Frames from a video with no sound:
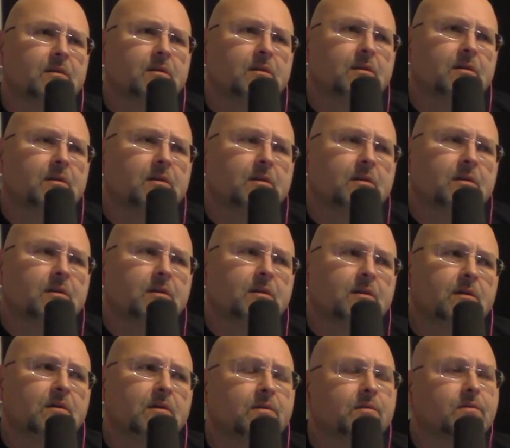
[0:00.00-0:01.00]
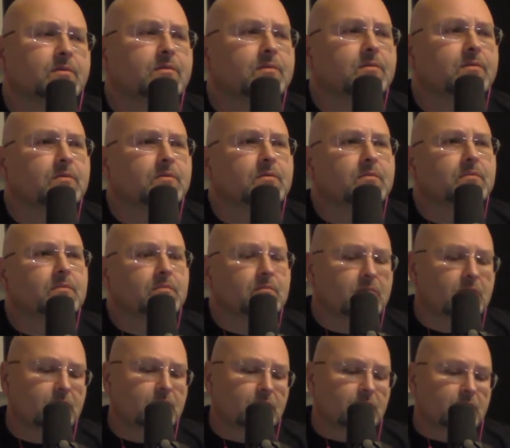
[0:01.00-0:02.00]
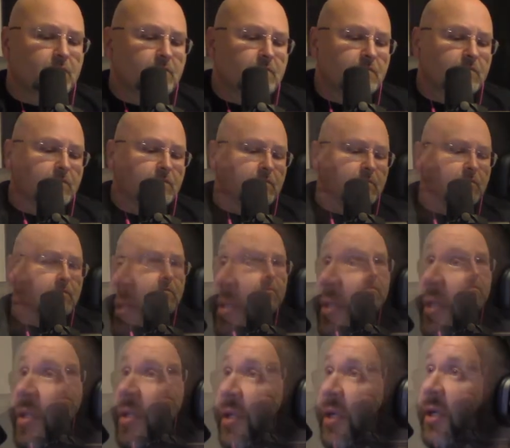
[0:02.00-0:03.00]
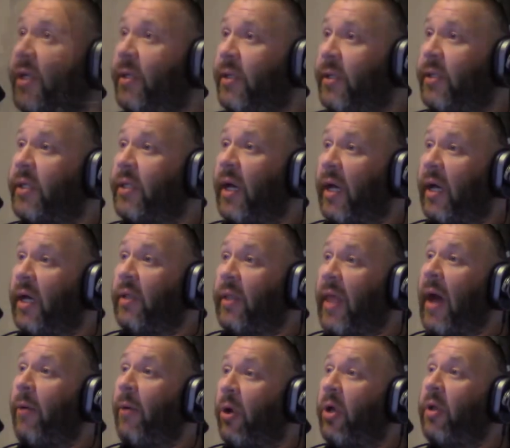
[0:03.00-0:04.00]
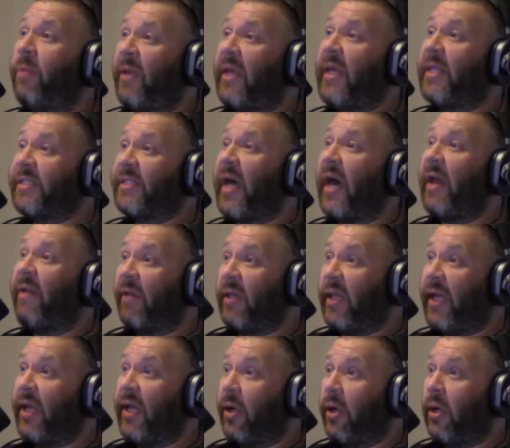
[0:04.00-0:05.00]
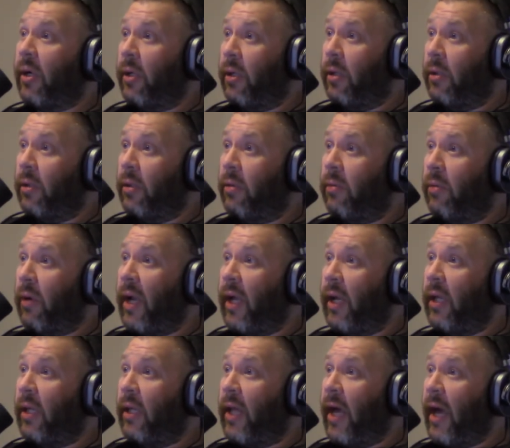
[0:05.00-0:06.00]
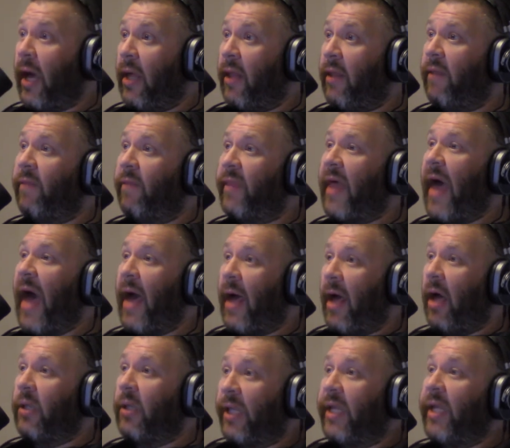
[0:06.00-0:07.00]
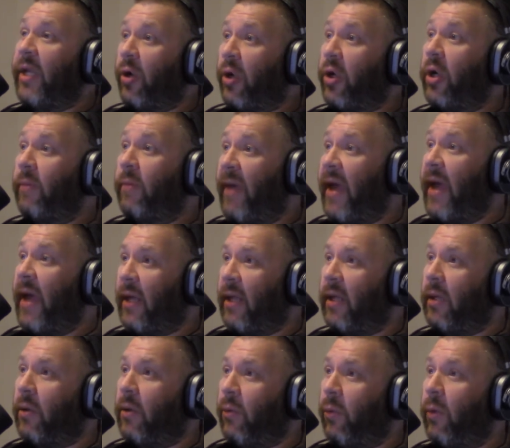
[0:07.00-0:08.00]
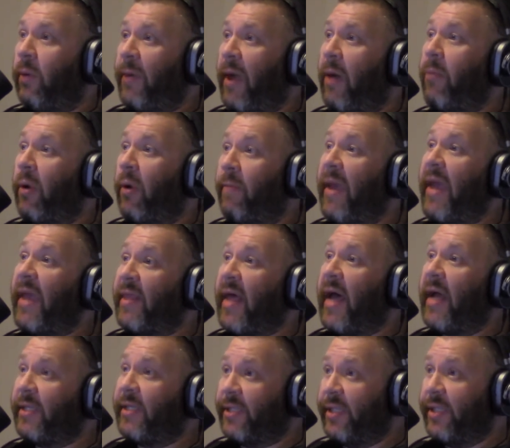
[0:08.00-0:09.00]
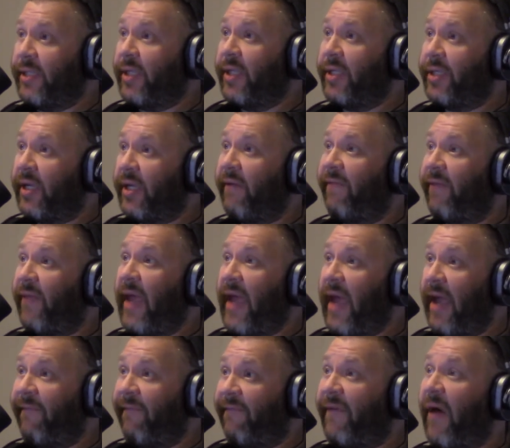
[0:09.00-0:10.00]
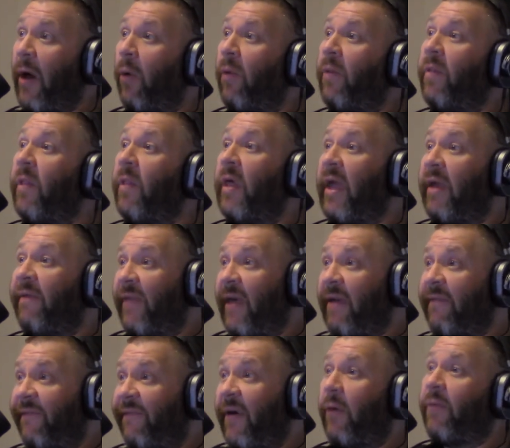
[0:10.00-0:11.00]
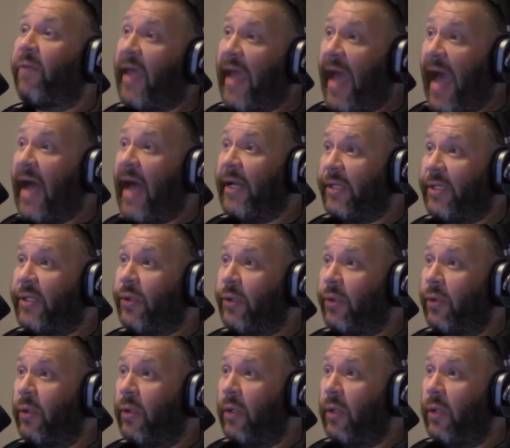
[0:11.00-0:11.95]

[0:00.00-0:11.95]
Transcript: Right. But I think, I mean, being able to make that tough decision, that could be inside of a leader, right? That, yeah. That a leader could make, would be able to make that decision if they felt, if they felt they had to.